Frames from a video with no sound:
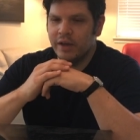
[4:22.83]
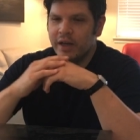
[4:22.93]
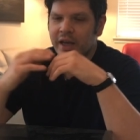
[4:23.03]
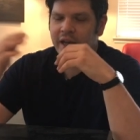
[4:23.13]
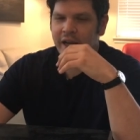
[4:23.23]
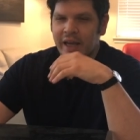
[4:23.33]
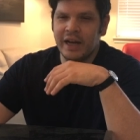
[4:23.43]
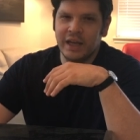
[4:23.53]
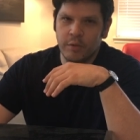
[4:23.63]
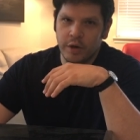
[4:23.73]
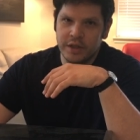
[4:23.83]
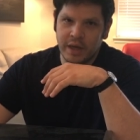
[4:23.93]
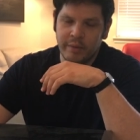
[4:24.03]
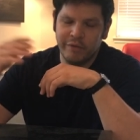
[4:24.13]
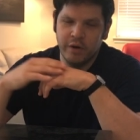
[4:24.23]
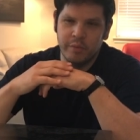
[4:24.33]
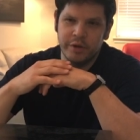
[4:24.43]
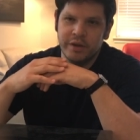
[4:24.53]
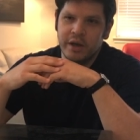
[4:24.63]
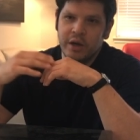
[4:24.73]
And, and I kind of get where he's coming from with